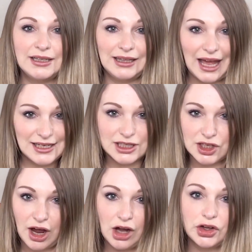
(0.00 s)
light to
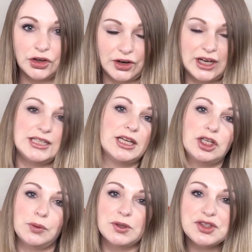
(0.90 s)
dark
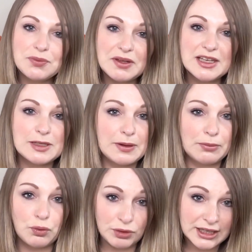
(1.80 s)
gradient. You want something that's a bit
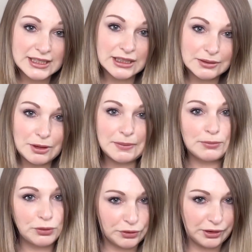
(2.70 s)
more random, a bit
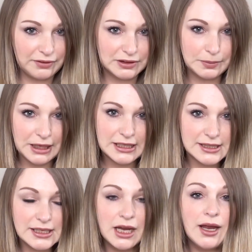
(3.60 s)
more all over the
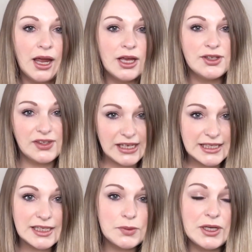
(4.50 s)
place. So the
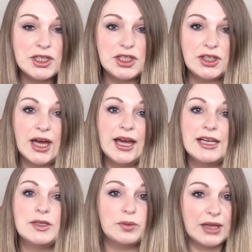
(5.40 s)
easiest way to do that
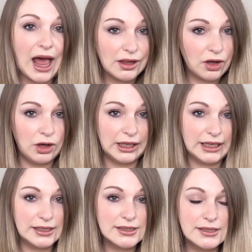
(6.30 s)
is with alcohol
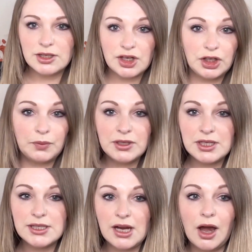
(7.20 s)
inks. So you want
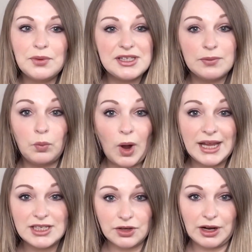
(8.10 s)
to start with some
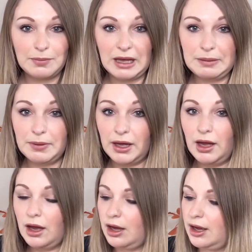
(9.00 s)
white crepe paper,